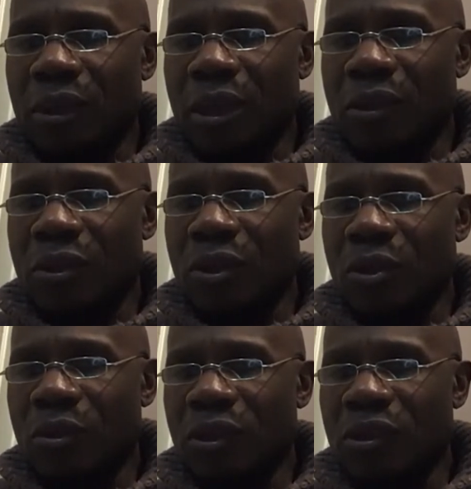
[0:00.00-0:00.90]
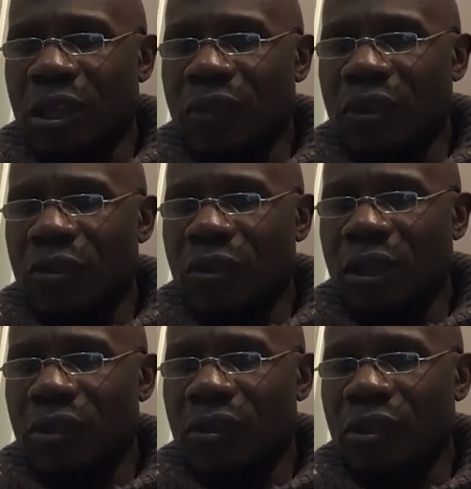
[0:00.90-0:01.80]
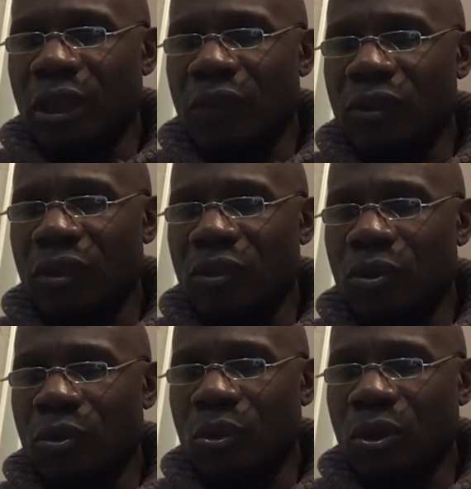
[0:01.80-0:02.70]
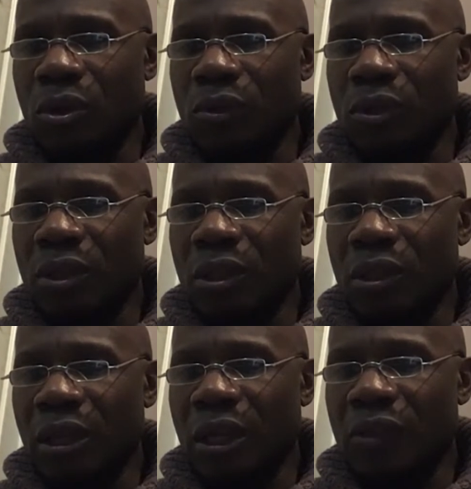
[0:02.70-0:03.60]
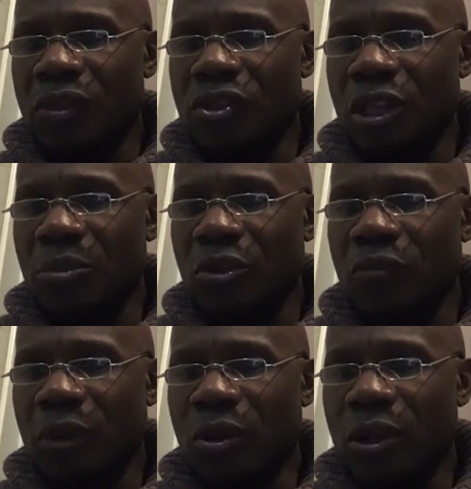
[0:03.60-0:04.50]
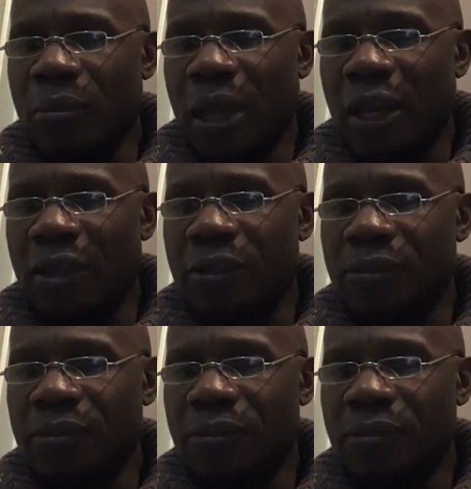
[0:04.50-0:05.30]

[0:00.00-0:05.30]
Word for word: and that the only saving grace left in your world lay in the chamber of my automatic.